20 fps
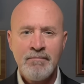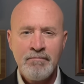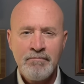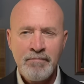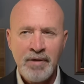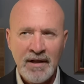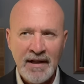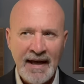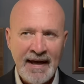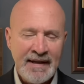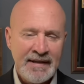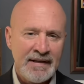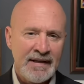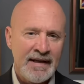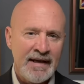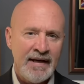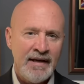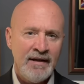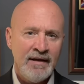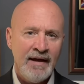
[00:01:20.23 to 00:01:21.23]

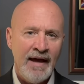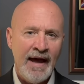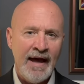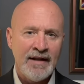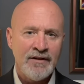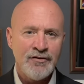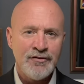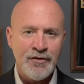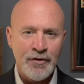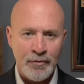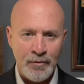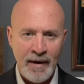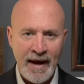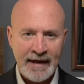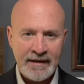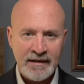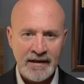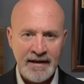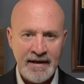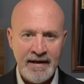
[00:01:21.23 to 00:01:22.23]
plainly and
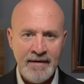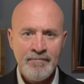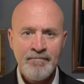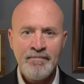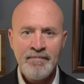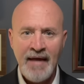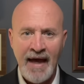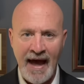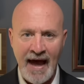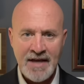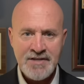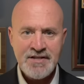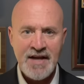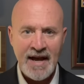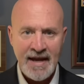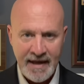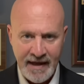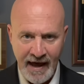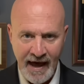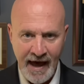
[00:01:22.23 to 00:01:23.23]
directly as I
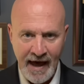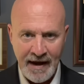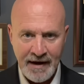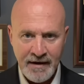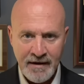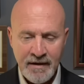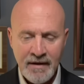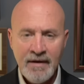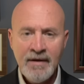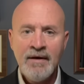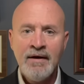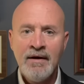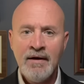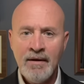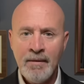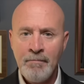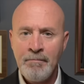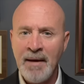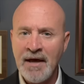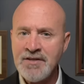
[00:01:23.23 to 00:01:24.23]
can,
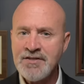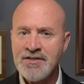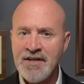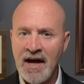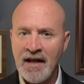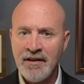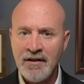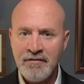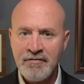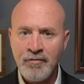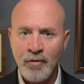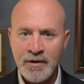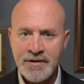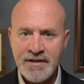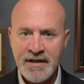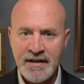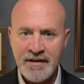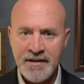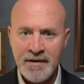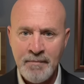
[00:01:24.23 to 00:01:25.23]
based on the
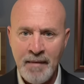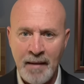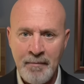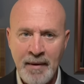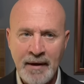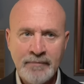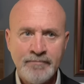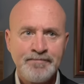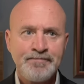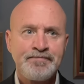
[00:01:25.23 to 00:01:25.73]
14th Amendment.